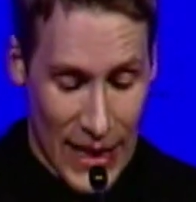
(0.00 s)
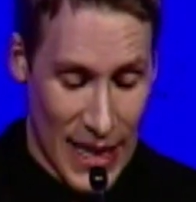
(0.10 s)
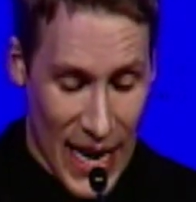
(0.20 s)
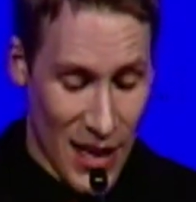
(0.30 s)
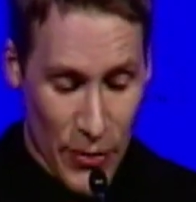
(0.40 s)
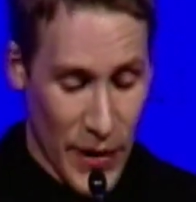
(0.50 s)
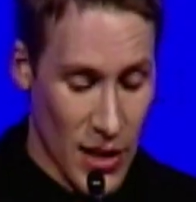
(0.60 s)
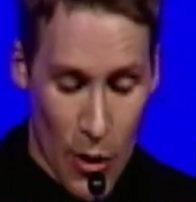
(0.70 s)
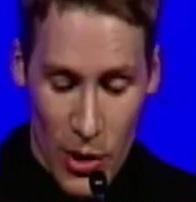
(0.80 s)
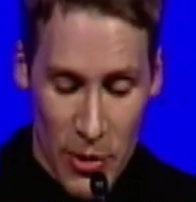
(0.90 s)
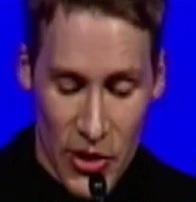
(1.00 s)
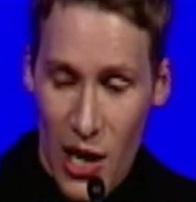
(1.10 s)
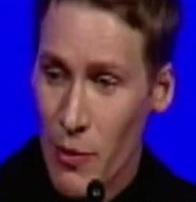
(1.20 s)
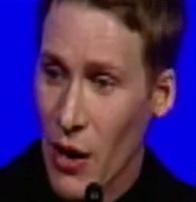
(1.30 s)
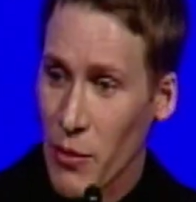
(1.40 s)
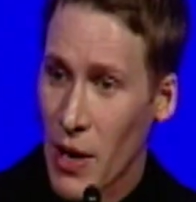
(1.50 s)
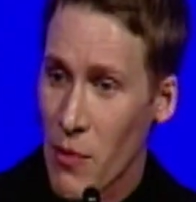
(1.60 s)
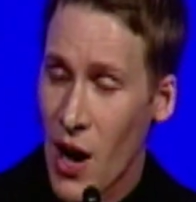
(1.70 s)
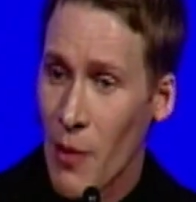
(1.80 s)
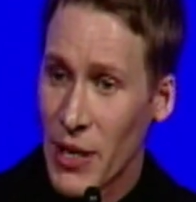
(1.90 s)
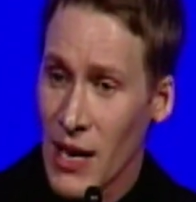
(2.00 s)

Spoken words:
and I hadn't figured out what I'm going to talk about with my mom, and